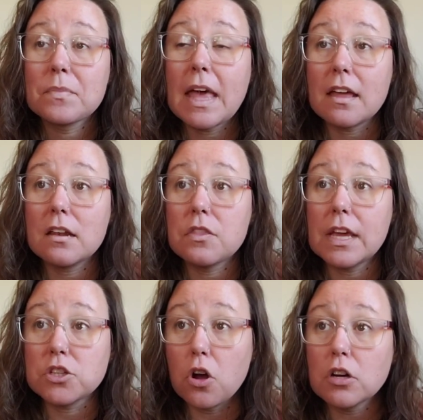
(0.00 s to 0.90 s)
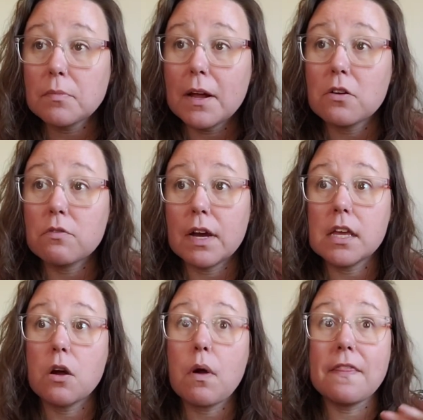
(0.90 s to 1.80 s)
that they talked about on the
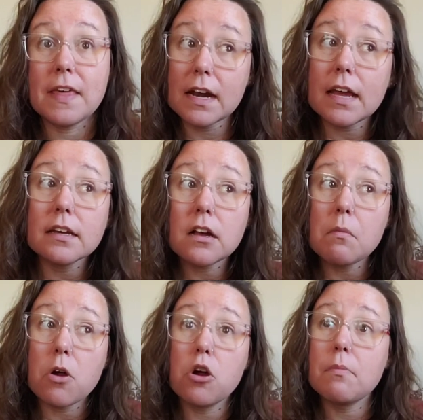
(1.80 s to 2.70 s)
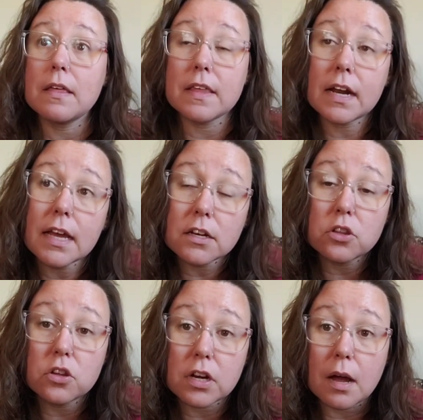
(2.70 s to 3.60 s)
radio, and then I had to come home and then I had to
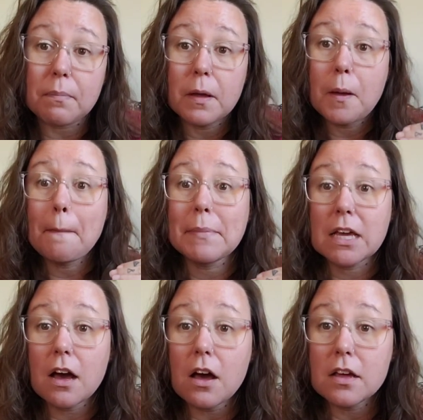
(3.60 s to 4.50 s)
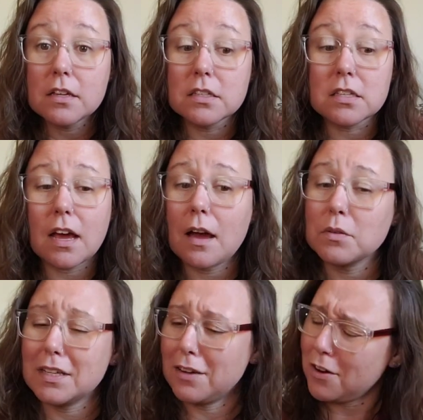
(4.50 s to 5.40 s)
look it up because I
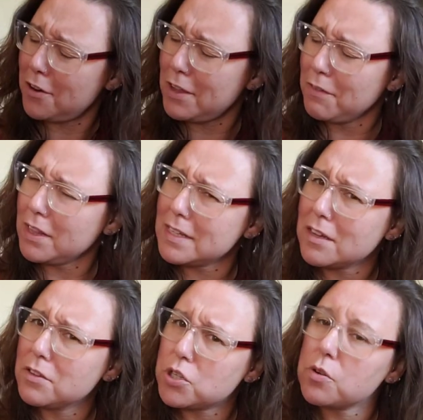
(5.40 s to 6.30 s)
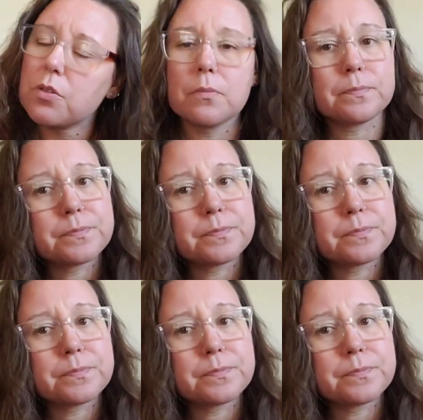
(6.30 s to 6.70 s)
was like, are they really telling the truth?